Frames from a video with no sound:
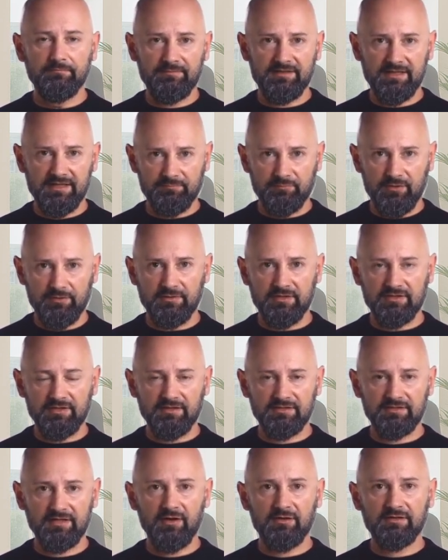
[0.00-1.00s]
These
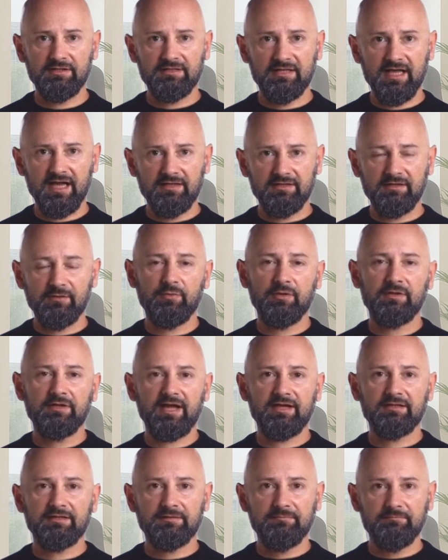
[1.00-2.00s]
provisions are designed to
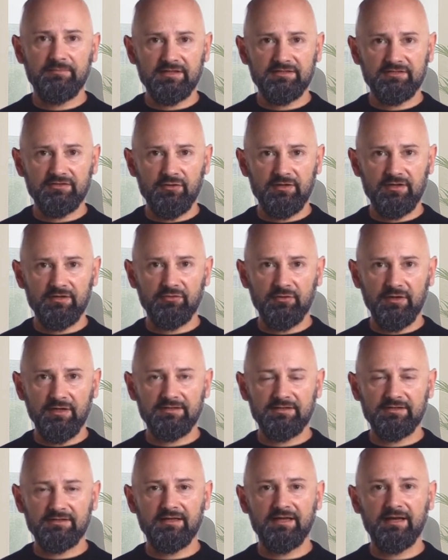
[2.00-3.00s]
protect investor
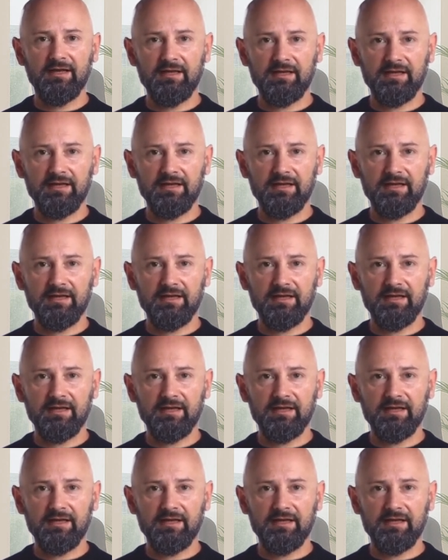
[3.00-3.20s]
interests,